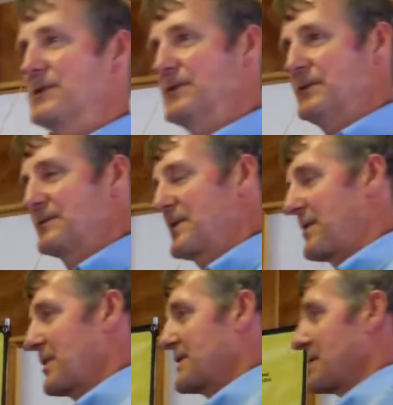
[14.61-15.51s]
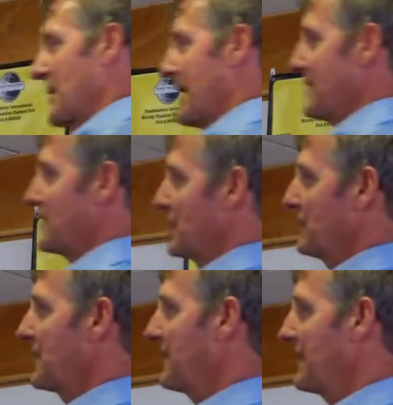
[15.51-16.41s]
you, to persuade
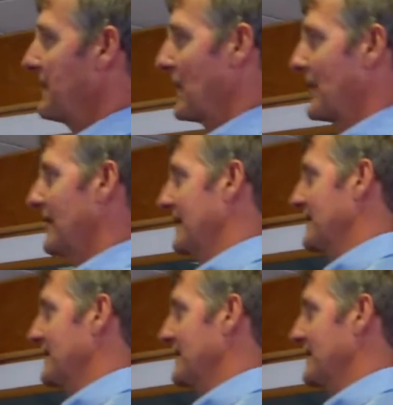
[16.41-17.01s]
you to be more